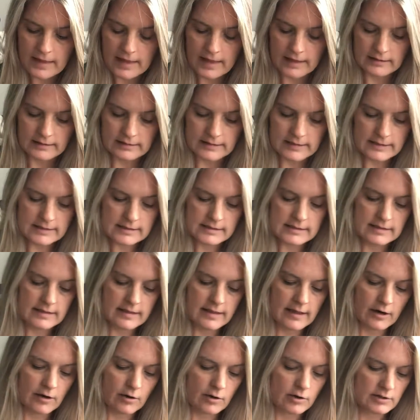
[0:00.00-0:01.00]
at least
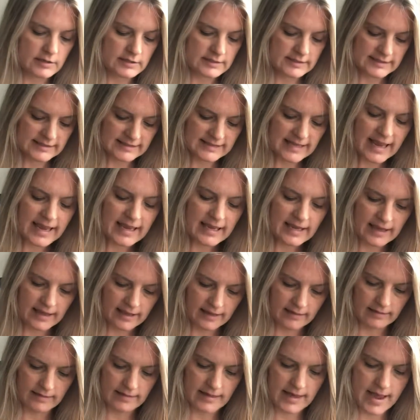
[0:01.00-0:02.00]
they're
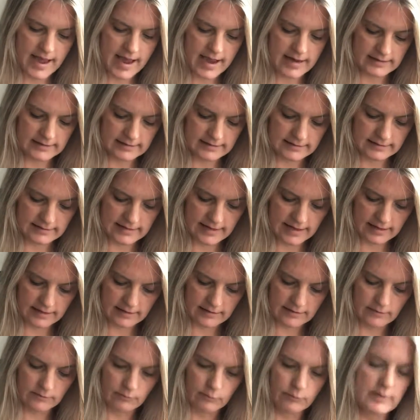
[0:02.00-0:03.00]
saying that,
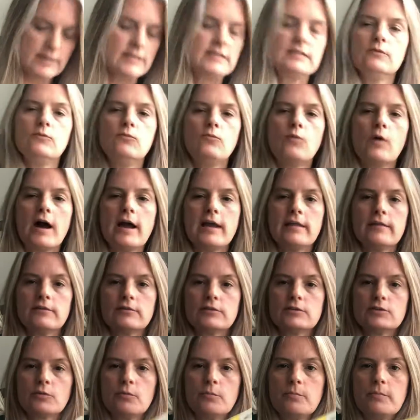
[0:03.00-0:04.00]
that the reason why they're
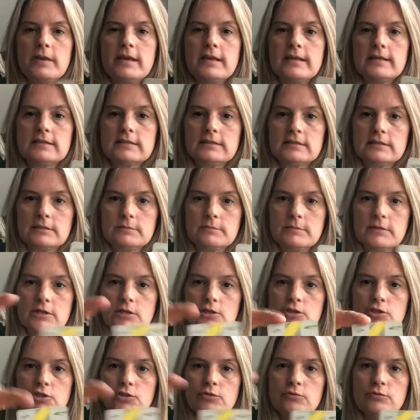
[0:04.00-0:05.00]
so pissed is
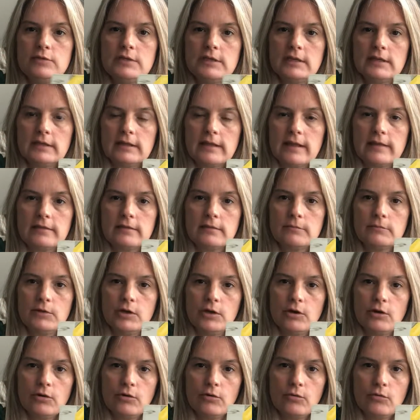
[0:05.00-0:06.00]
because you didn't let them
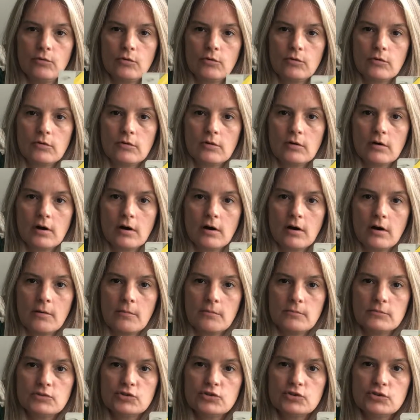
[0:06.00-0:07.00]
know
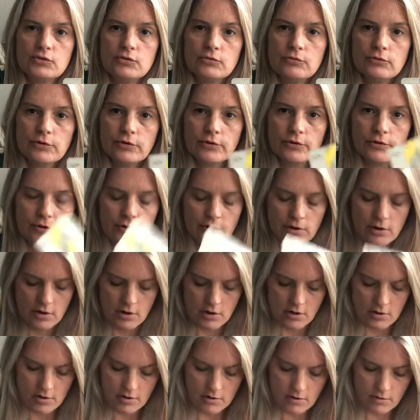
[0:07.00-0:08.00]
um, sooner
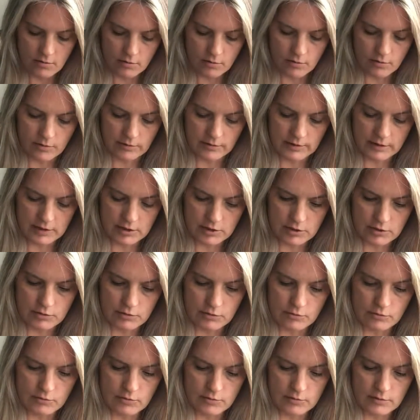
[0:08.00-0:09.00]
or that
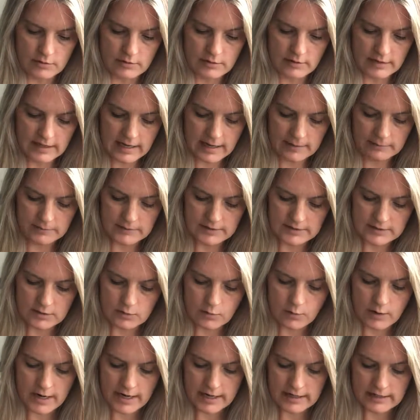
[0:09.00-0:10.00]
you kept this
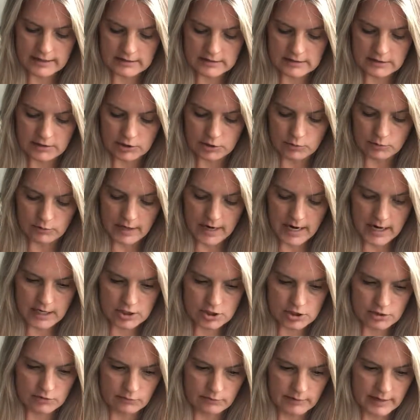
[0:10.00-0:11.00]
quiet until you were
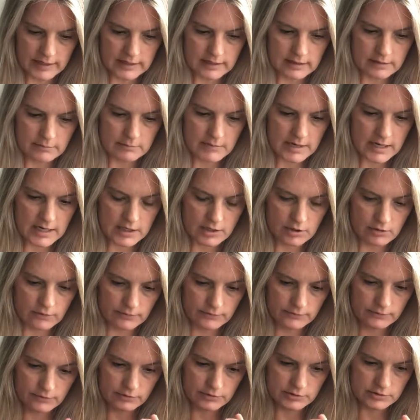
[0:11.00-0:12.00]
actually ready to make your
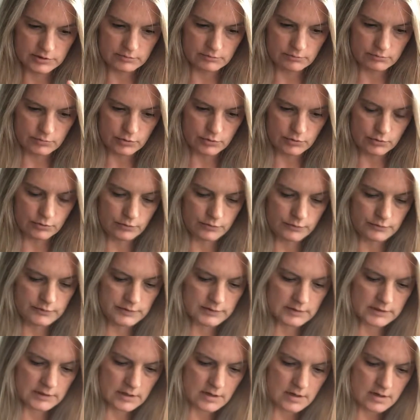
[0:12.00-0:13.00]
first
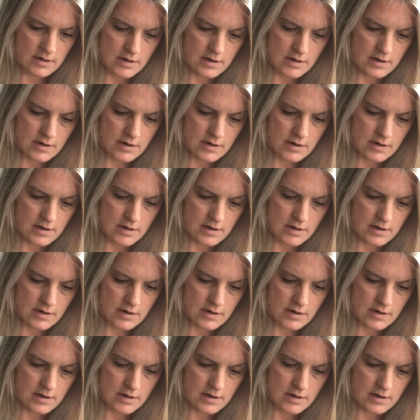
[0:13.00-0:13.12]
moves